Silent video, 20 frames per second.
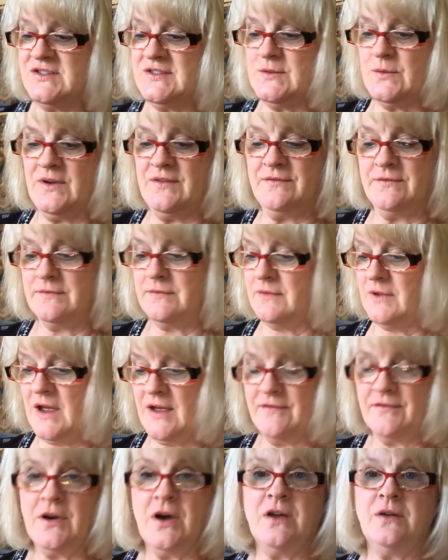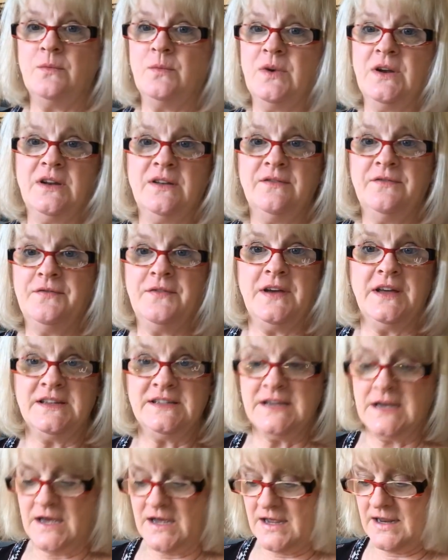So I've gotten rid of a
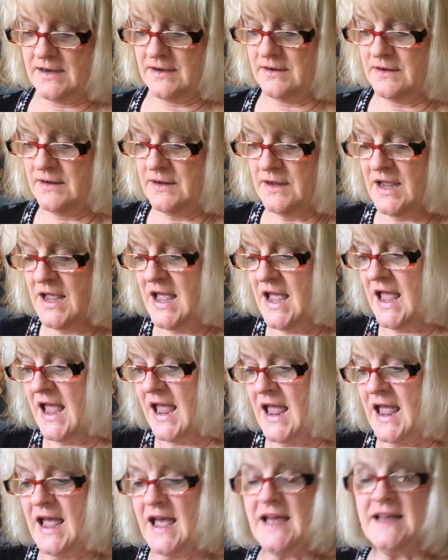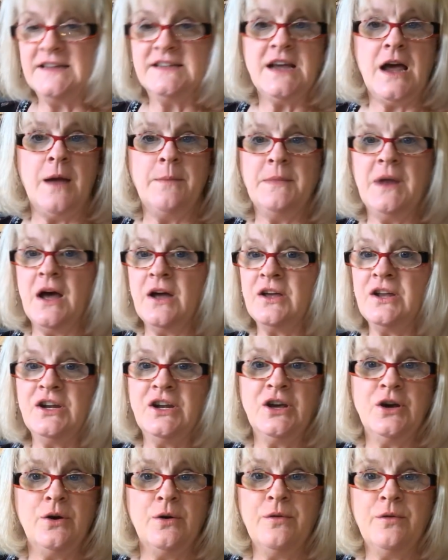ton, and I'm not going
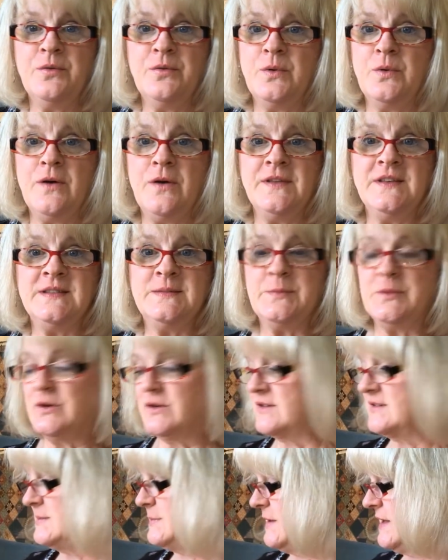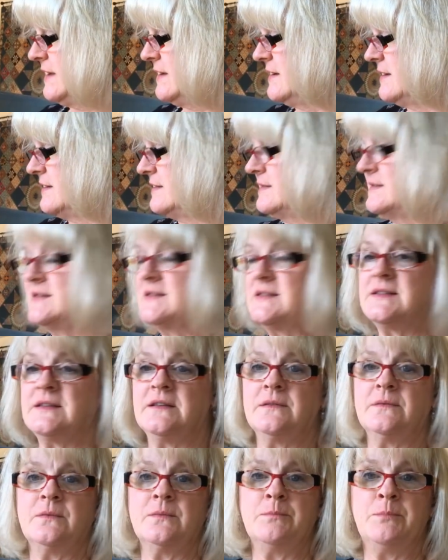to go through all these books because
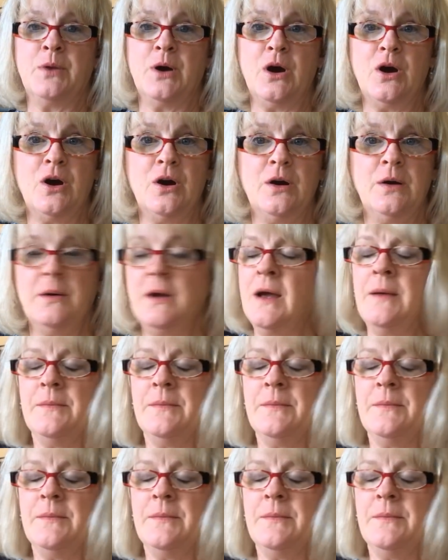Carol